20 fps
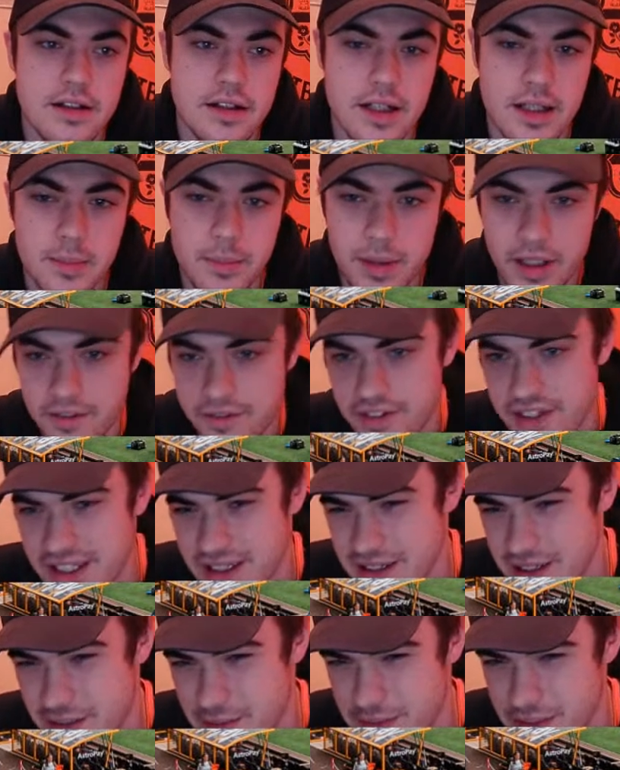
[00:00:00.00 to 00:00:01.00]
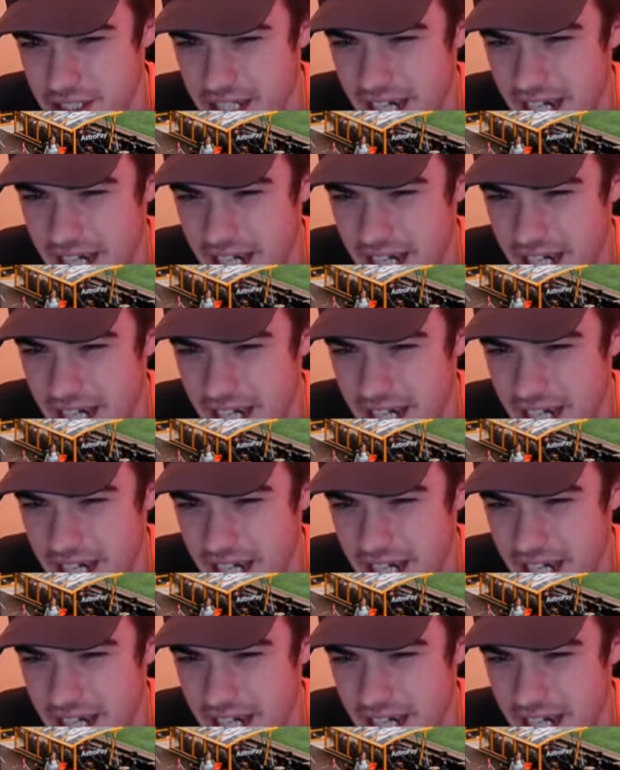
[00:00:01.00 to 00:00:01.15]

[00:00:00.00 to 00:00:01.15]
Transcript: But I think the